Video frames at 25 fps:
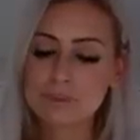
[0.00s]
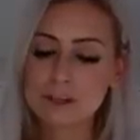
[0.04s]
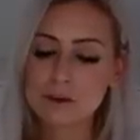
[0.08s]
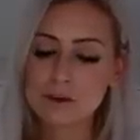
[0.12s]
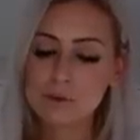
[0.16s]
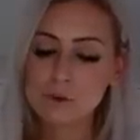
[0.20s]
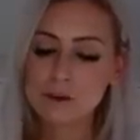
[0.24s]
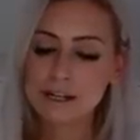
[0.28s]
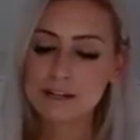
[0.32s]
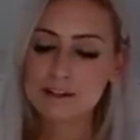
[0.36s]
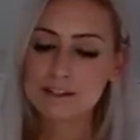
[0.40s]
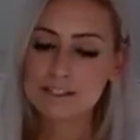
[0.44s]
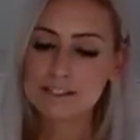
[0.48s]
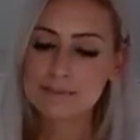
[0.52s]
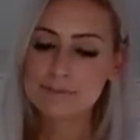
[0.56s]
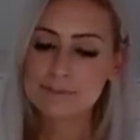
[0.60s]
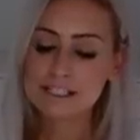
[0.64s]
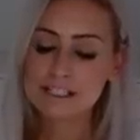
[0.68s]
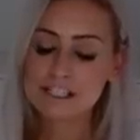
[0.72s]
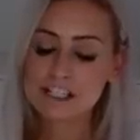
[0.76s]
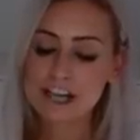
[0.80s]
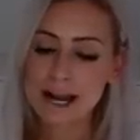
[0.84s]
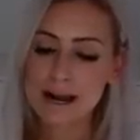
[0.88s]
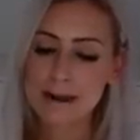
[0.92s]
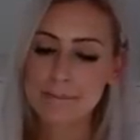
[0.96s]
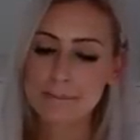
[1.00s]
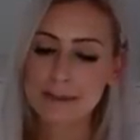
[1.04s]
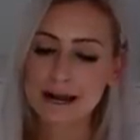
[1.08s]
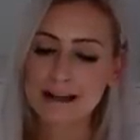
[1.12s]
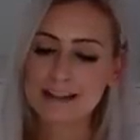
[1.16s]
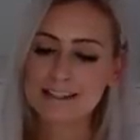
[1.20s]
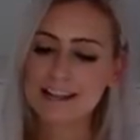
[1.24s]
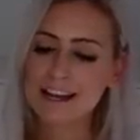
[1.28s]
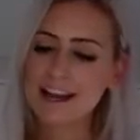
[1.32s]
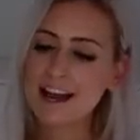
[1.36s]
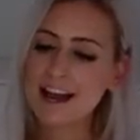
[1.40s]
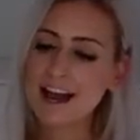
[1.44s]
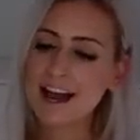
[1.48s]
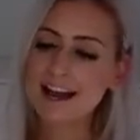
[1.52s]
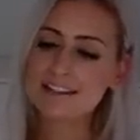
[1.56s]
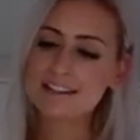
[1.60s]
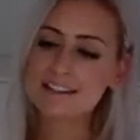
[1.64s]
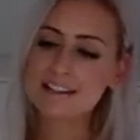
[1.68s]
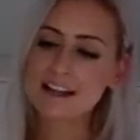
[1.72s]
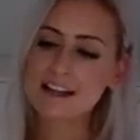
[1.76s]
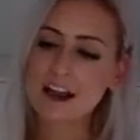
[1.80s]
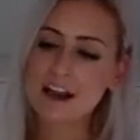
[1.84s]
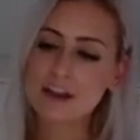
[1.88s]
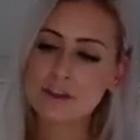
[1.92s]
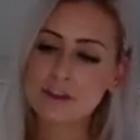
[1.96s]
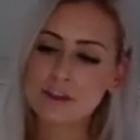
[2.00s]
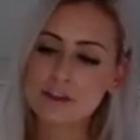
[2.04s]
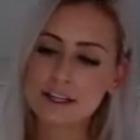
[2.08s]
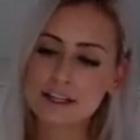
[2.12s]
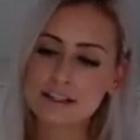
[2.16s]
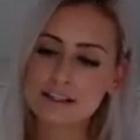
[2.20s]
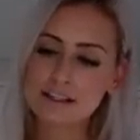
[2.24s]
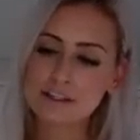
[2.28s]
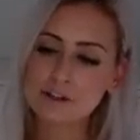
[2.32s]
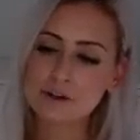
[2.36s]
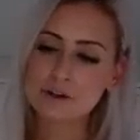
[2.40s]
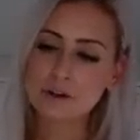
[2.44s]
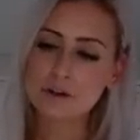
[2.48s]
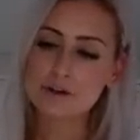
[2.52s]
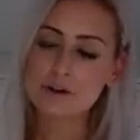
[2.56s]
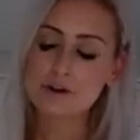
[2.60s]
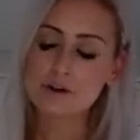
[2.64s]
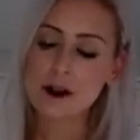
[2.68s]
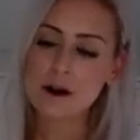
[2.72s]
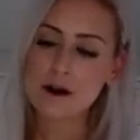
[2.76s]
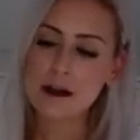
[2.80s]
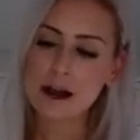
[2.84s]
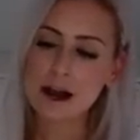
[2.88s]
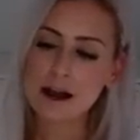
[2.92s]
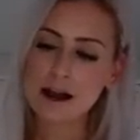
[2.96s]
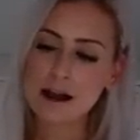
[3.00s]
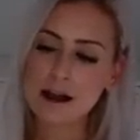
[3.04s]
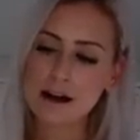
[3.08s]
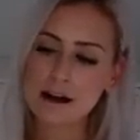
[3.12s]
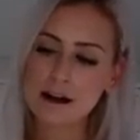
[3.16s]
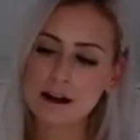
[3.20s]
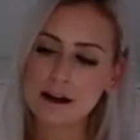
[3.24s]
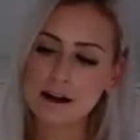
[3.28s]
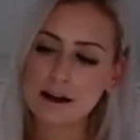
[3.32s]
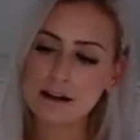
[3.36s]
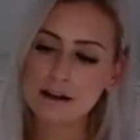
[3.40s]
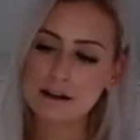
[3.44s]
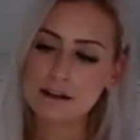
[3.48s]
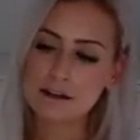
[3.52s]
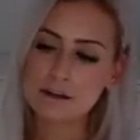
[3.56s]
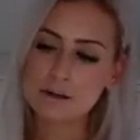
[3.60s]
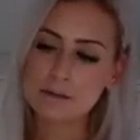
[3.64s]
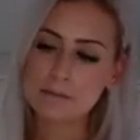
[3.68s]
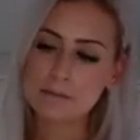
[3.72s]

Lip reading: What else did we chat about? Yeah, and I think, you know, I